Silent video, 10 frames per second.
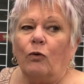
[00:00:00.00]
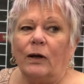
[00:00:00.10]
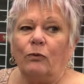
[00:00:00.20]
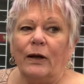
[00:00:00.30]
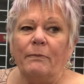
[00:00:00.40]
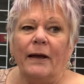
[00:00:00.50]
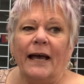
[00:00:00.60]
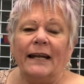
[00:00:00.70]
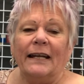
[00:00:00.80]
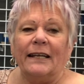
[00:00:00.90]
When we
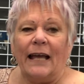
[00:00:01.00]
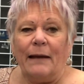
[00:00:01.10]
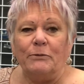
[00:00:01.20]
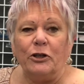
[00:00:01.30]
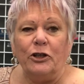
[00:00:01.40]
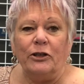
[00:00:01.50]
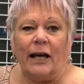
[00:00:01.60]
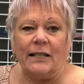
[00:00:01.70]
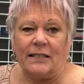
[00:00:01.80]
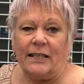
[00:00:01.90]
met and came to the
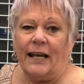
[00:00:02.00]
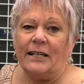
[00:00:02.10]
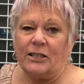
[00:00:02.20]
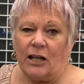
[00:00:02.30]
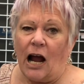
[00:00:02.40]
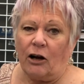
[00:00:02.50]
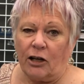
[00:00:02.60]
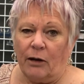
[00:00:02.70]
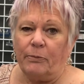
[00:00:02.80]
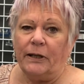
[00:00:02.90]
United States, the, our
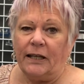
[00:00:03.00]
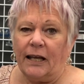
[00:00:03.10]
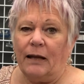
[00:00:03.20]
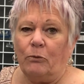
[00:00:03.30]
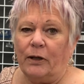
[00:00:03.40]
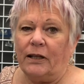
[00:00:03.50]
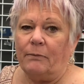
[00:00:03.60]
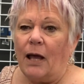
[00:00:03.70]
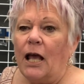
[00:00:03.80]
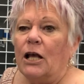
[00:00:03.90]
company came with him.
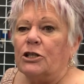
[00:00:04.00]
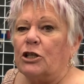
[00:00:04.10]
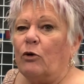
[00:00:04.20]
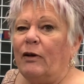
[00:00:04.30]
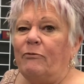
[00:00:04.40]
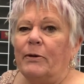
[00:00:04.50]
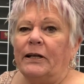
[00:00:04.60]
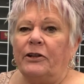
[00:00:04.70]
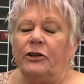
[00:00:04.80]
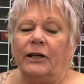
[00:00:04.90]
So we've been
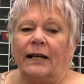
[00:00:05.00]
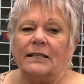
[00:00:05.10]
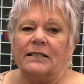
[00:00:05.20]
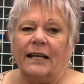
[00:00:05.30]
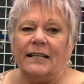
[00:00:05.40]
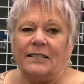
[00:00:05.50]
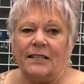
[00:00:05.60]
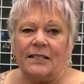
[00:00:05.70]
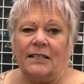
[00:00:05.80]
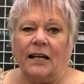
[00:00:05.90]
in the United States
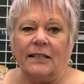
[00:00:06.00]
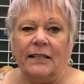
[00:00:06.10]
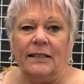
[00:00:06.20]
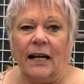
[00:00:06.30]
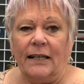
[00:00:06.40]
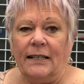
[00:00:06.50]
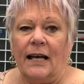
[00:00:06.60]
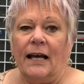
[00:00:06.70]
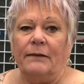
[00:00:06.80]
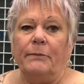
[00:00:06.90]
since
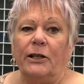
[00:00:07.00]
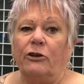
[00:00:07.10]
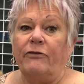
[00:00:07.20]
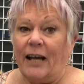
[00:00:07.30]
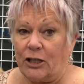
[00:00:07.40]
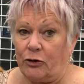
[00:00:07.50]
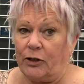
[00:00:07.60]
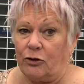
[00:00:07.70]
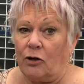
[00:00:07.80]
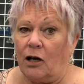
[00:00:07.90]
1999
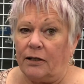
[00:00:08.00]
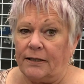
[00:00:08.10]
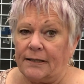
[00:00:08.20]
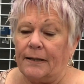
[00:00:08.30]
manufacturing trolleys.